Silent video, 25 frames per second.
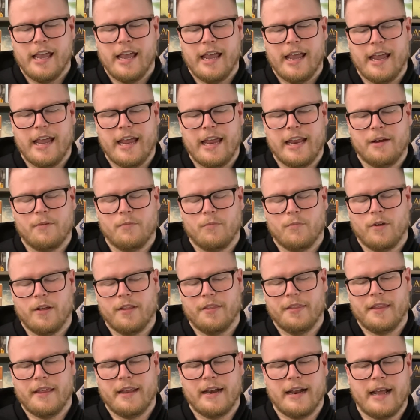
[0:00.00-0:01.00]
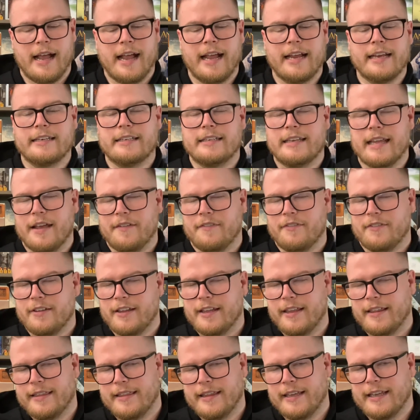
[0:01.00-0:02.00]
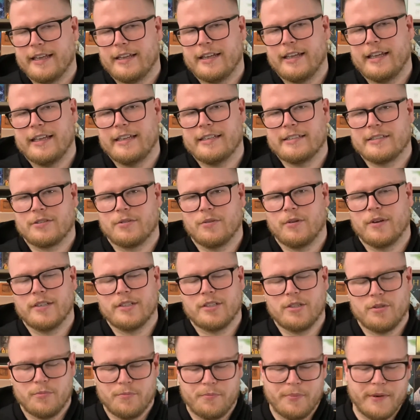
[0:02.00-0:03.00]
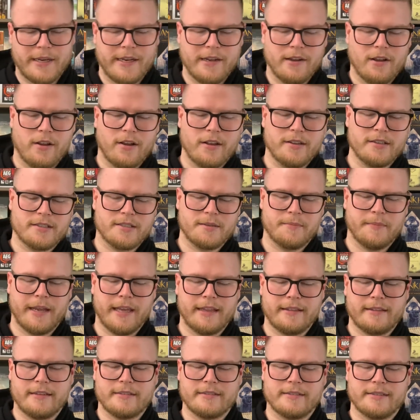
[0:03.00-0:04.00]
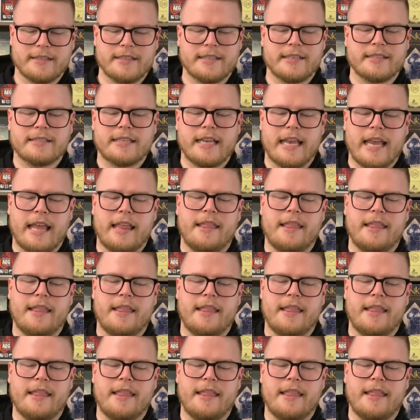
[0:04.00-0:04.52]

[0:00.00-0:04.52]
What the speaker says: and one that I definitely think is going to be on Samantha's list,